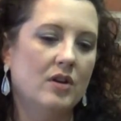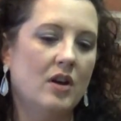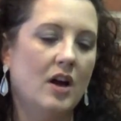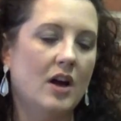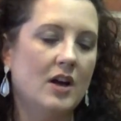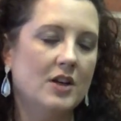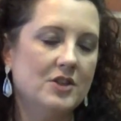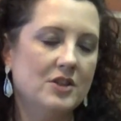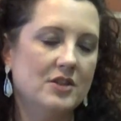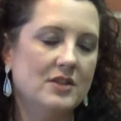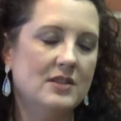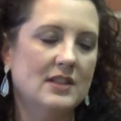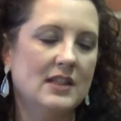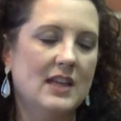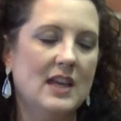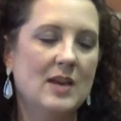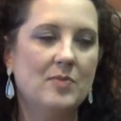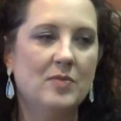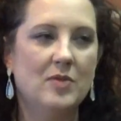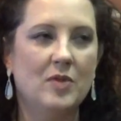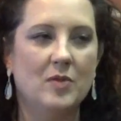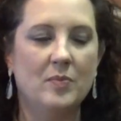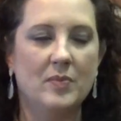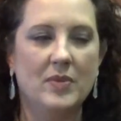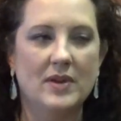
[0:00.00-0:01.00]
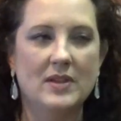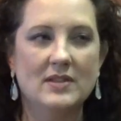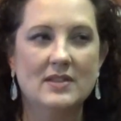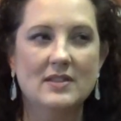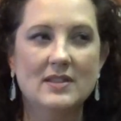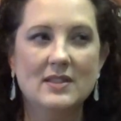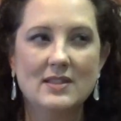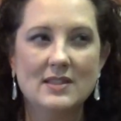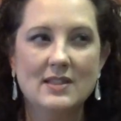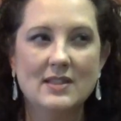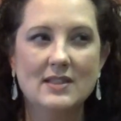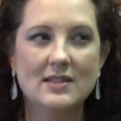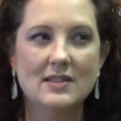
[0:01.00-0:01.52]
not just to keep the
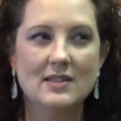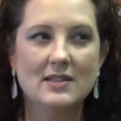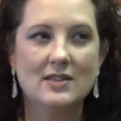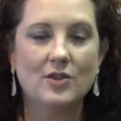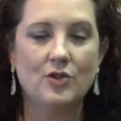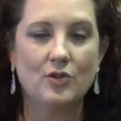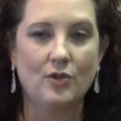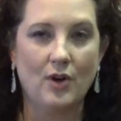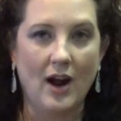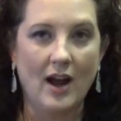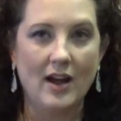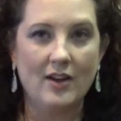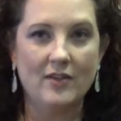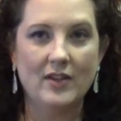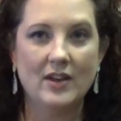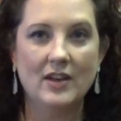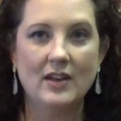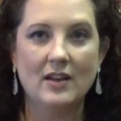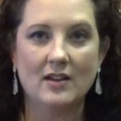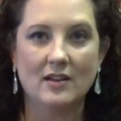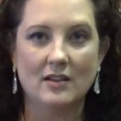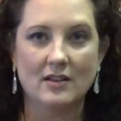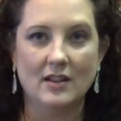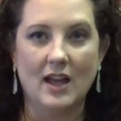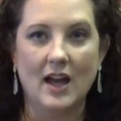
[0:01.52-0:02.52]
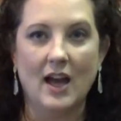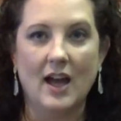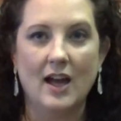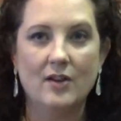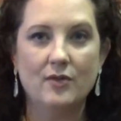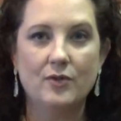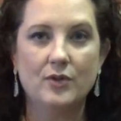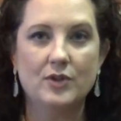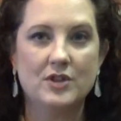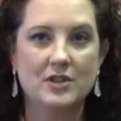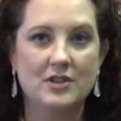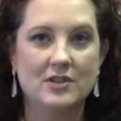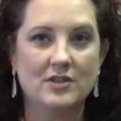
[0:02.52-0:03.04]
businesses thriving and alive,
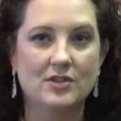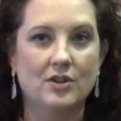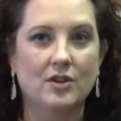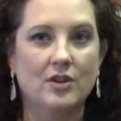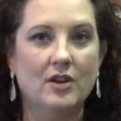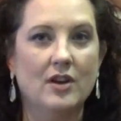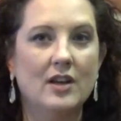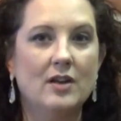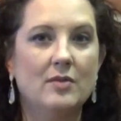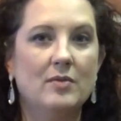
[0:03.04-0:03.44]
which is good.